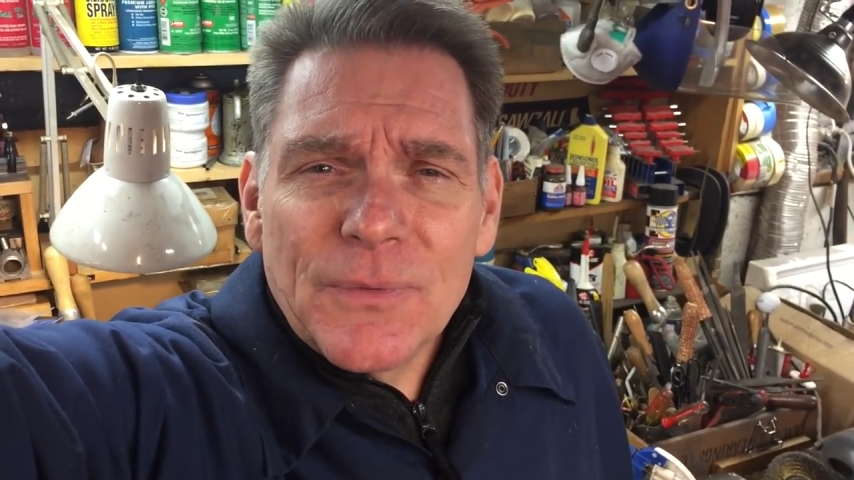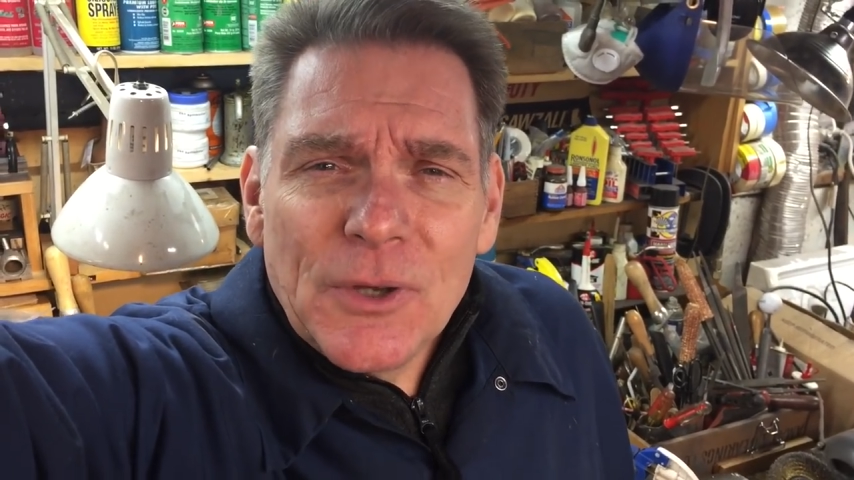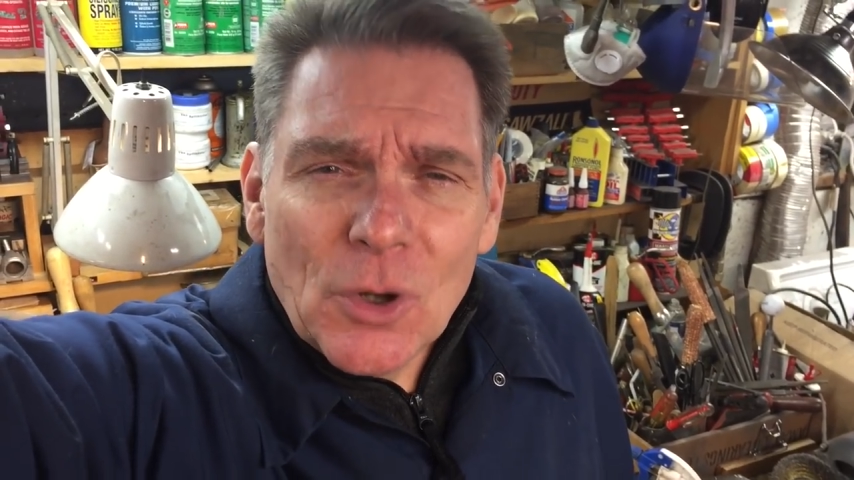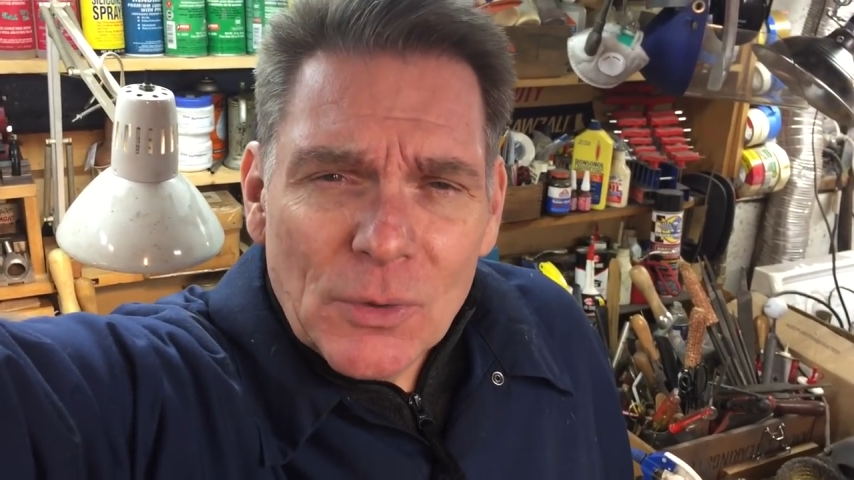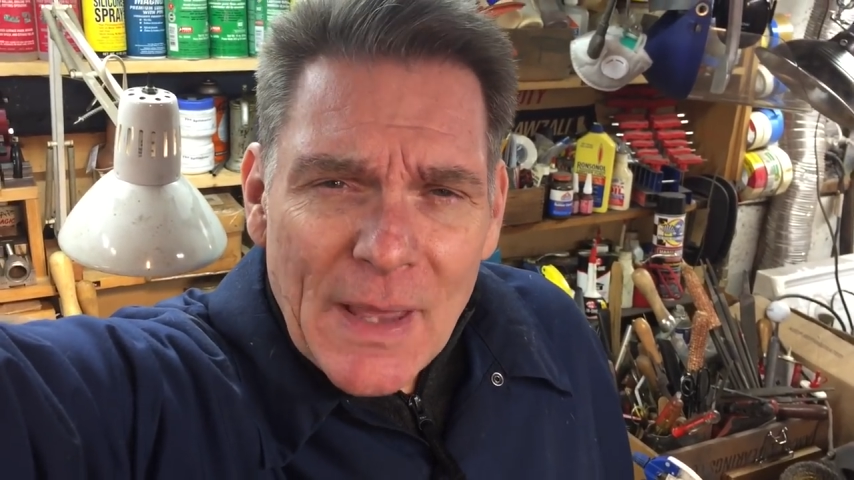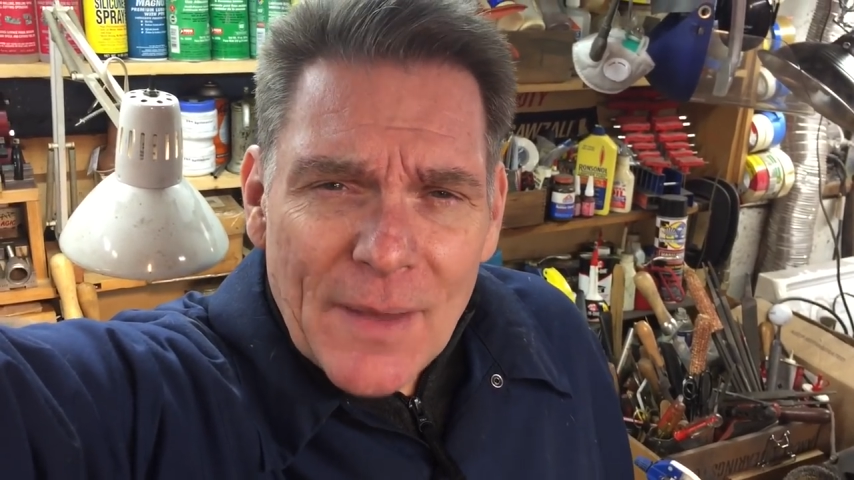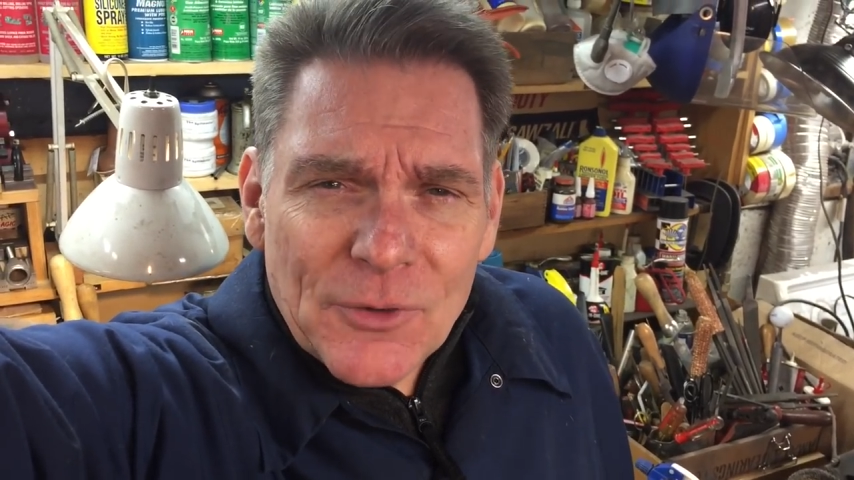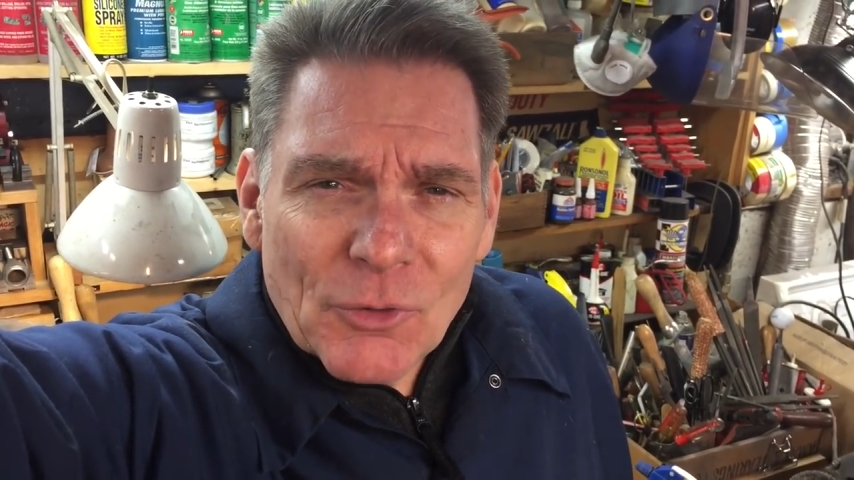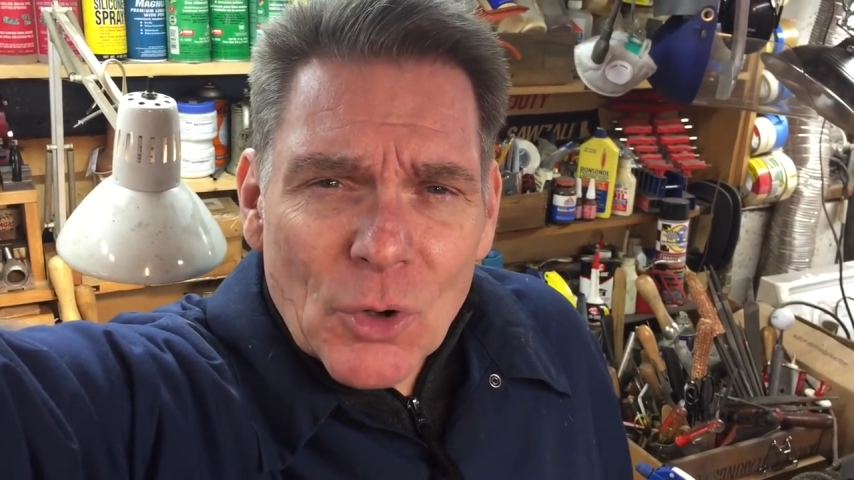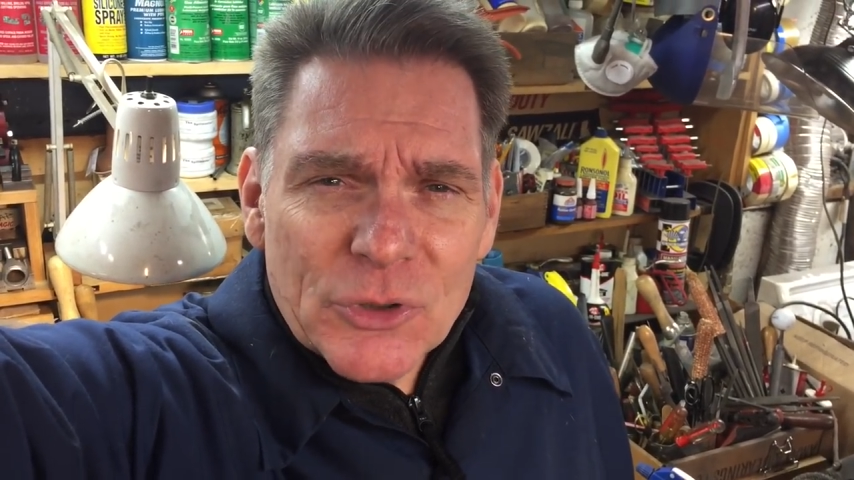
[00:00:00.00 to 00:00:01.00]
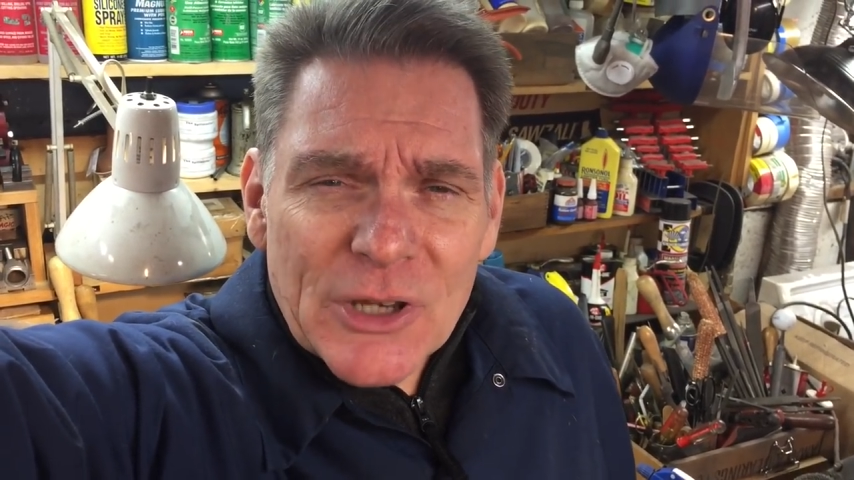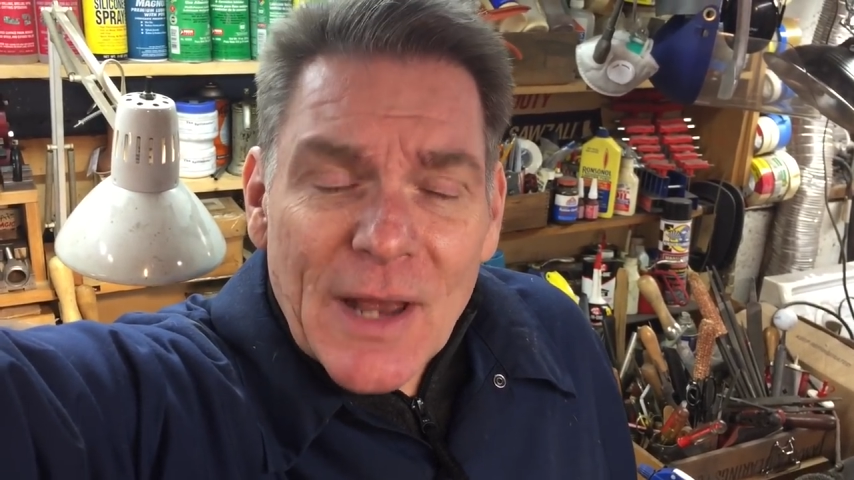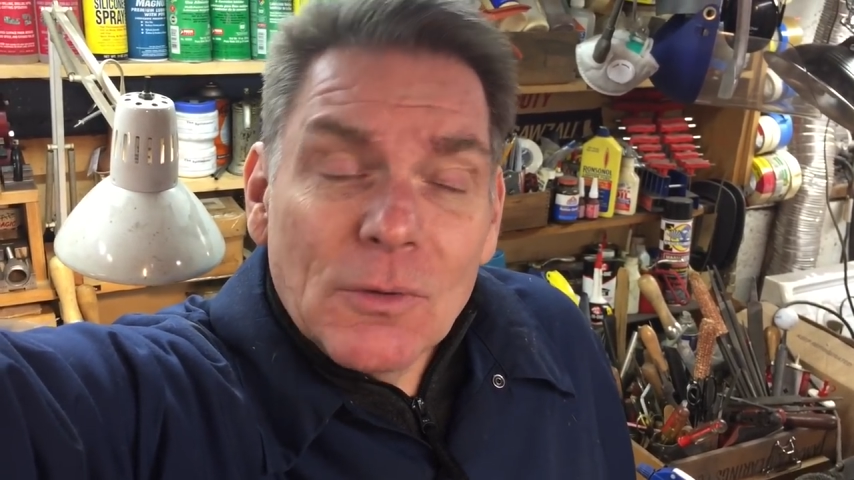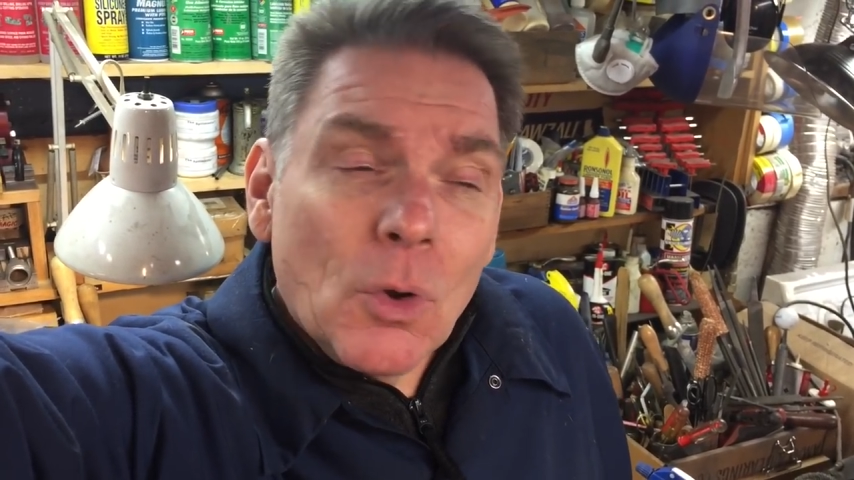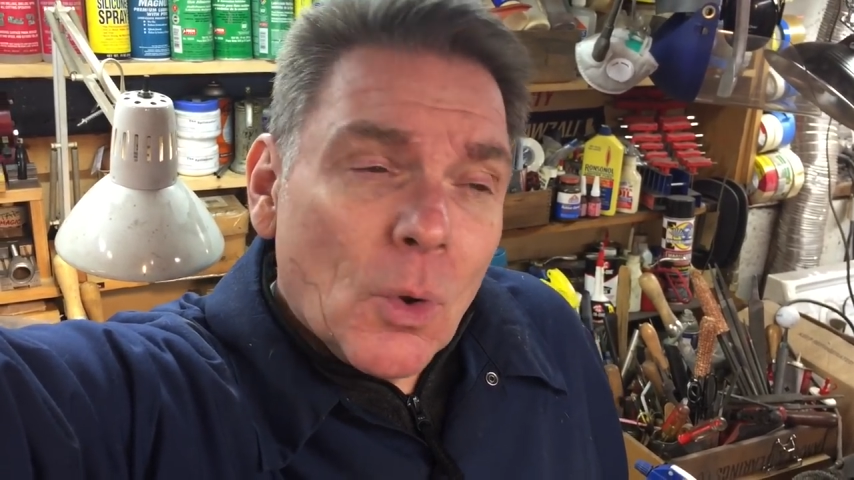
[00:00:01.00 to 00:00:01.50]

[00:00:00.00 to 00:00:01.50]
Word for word: if you don't have your own channel.